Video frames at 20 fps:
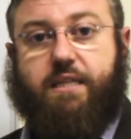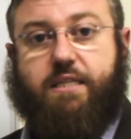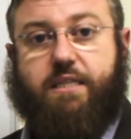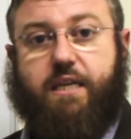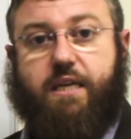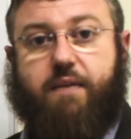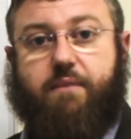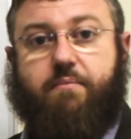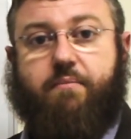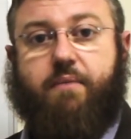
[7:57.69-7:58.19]

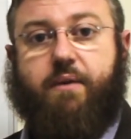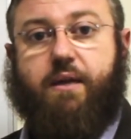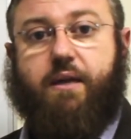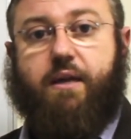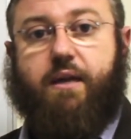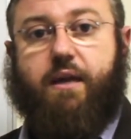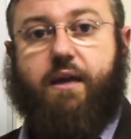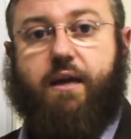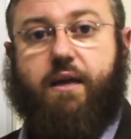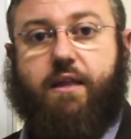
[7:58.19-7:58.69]
team
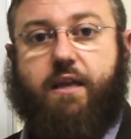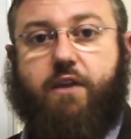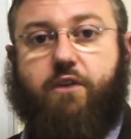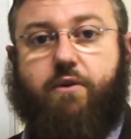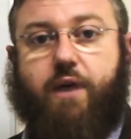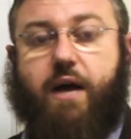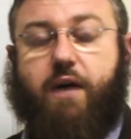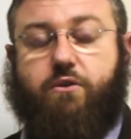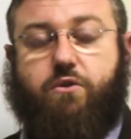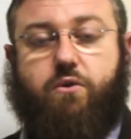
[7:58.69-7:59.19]
that
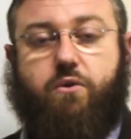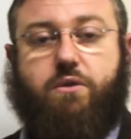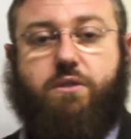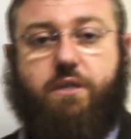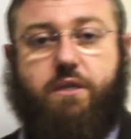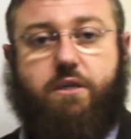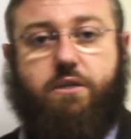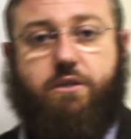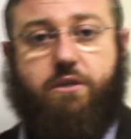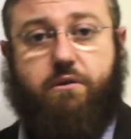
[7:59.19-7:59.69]
you're
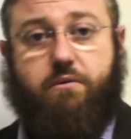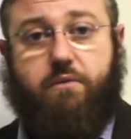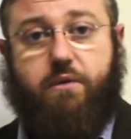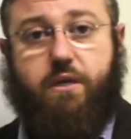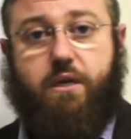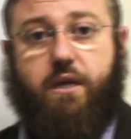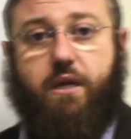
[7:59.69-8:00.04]
outsourcing it to,